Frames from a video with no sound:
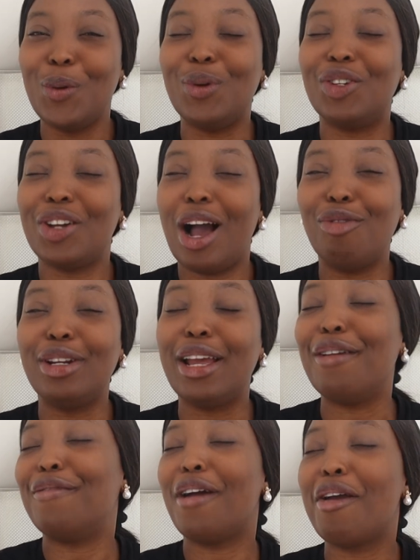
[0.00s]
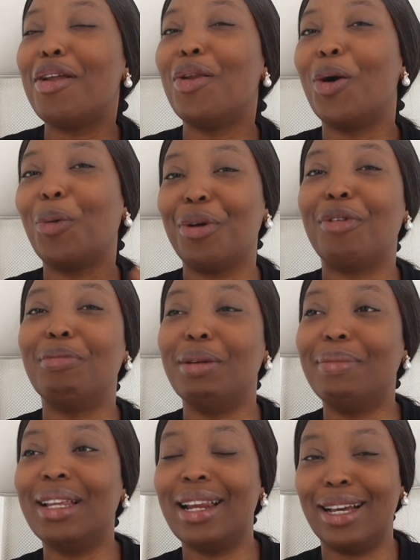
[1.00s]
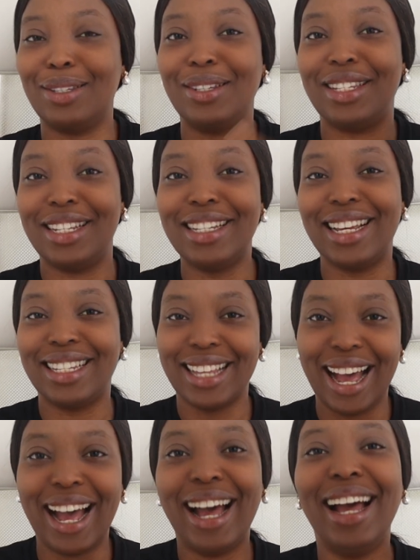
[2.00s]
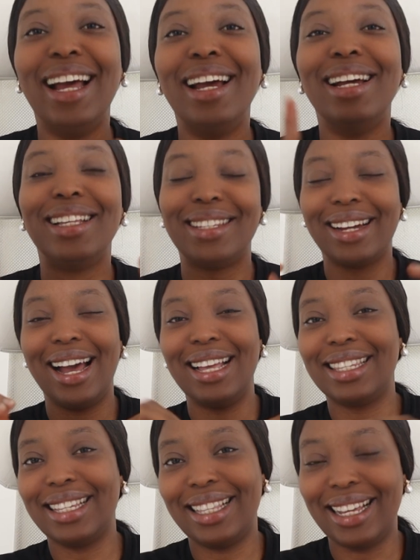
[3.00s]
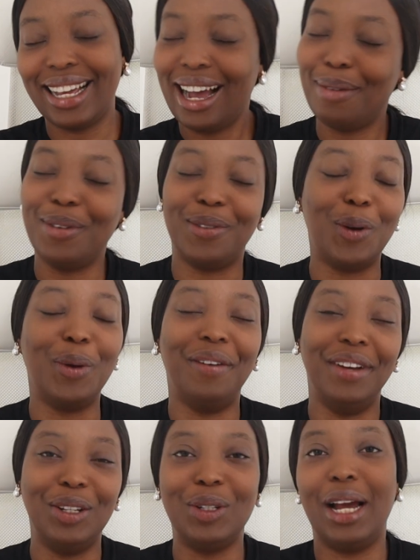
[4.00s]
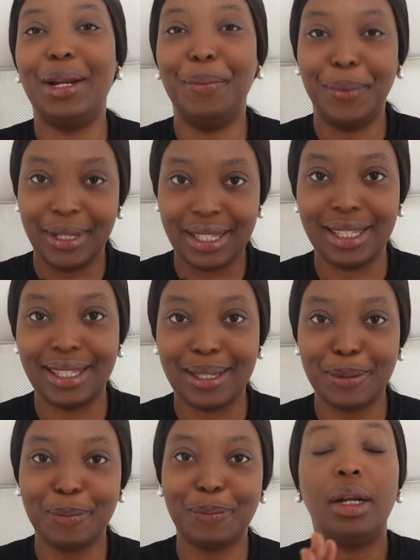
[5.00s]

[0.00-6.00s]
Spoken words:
we traveled a very long way from the Midlands to Chichester to go and see the car before we eventually bought it.